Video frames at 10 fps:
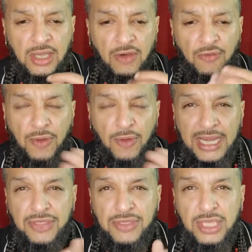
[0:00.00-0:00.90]
For
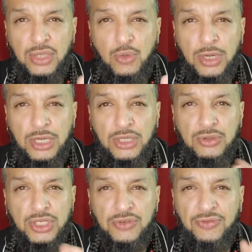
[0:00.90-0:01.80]
anything you want to do
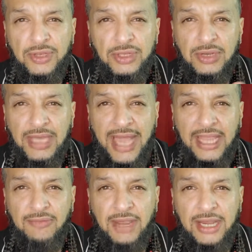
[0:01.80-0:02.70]
that you feel you're
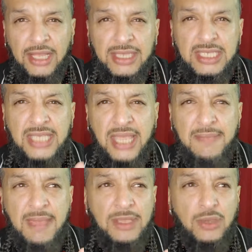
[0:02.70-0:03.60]
lacking right now, let's say
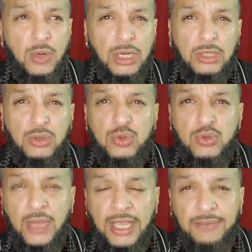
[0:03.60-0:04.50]
maybe you want to lose
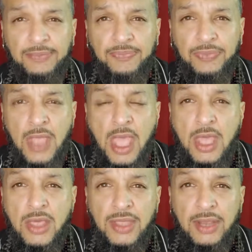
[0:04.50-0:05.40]
weight,
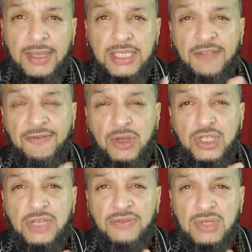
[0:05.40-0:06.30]
there is a
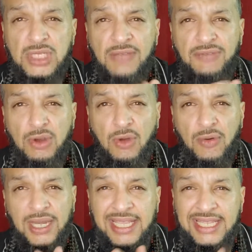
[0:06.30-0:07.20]
version of yourself that
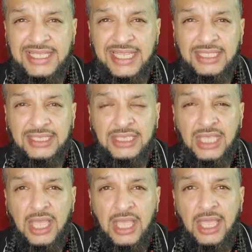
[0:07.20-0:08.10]
already exists
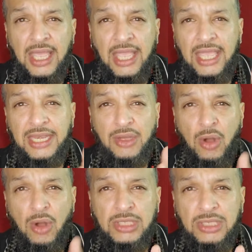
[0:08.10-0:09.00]
in an
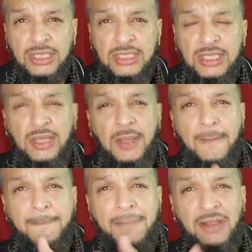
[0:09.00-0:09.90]
alternate
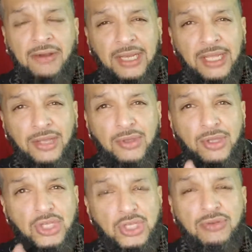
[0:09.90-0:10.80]
parallel
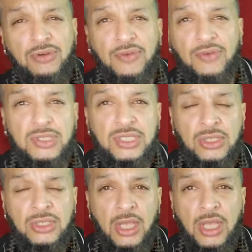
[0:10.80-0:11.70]
universe
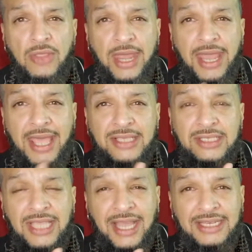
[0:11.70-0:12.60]
that has
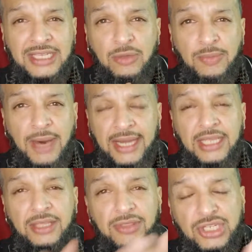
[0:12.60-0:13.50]
the ideal
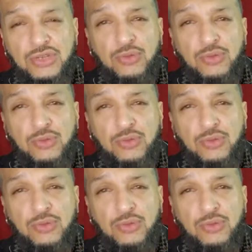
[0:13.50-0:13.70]
body that you